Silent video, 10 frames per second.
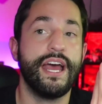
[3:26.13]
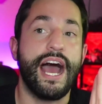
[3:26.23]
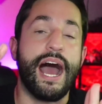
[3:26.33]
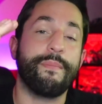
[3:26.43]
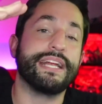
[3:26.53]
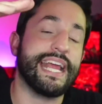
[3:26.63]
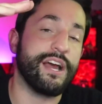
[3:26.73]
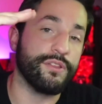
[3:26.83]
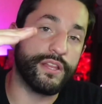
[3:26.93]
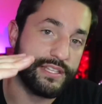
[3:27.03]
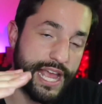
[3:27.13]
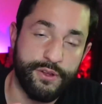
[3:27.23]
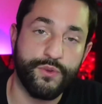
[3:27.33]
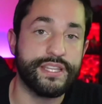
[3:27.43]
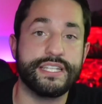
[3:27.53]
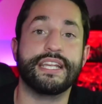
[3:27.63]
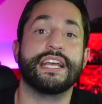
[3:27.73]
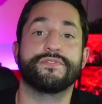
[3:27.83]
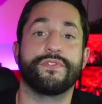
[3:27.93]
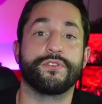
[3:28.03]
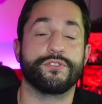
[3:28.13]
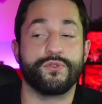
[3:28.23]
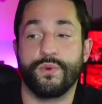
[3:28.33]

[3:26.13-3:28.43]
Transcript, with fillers: I might down downgrade the dice further to